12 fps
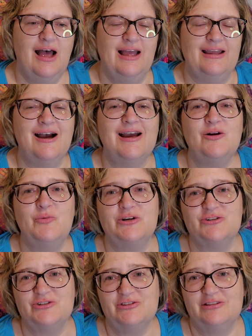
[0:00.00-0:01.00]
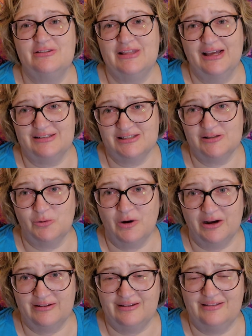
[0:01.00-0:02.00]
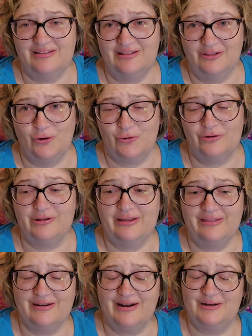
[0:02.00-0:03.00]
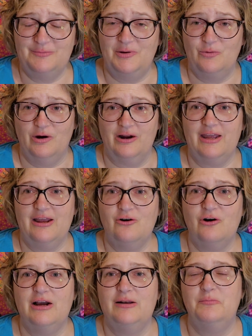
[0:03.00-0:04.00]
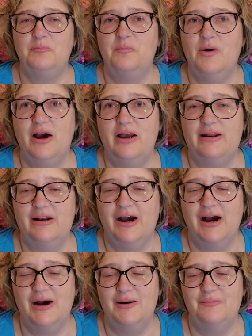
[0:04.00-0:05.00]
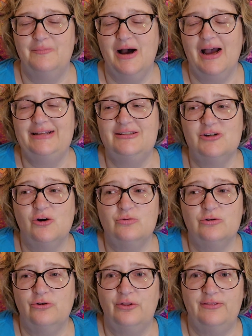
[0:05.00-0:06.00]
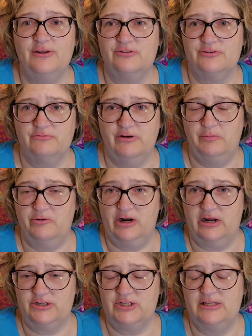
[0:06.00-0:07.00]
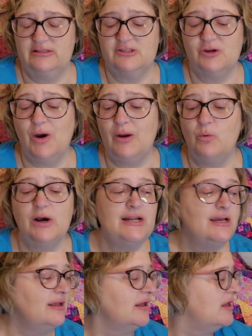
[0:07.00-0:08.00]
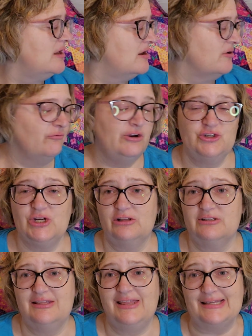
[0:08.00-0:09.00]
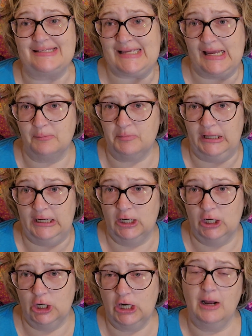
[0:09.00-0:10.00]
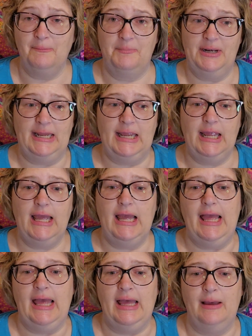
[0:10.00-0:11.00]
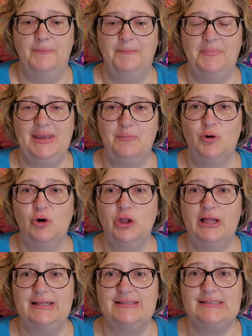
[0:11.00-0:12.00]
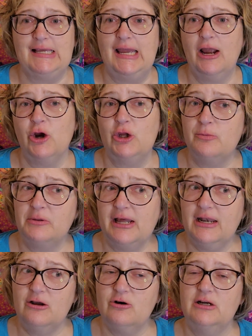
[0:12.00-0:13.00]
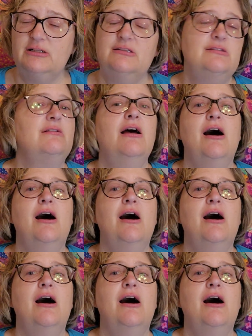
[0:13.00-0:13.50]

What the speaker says: I kind of wish that's the one locally that I'd be working on, but I don't know that there's a reproduction. So I want to reach out to the Essemplaire company people and say, are you planning on